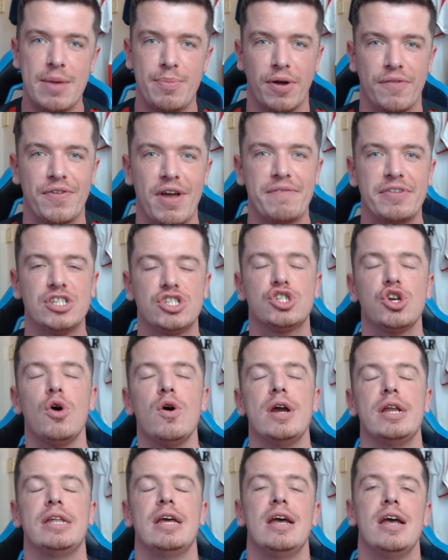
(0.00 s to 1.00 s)
But if you have
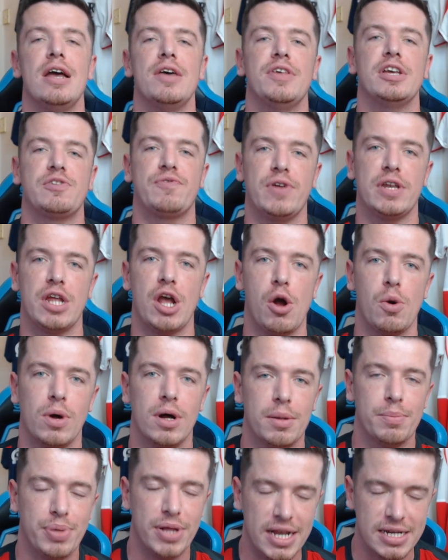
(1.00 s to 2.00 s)
enjoyed this video,
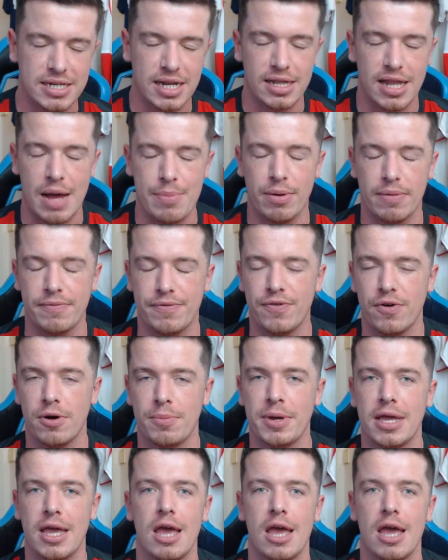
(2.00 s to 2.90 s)
please hit the like button for me.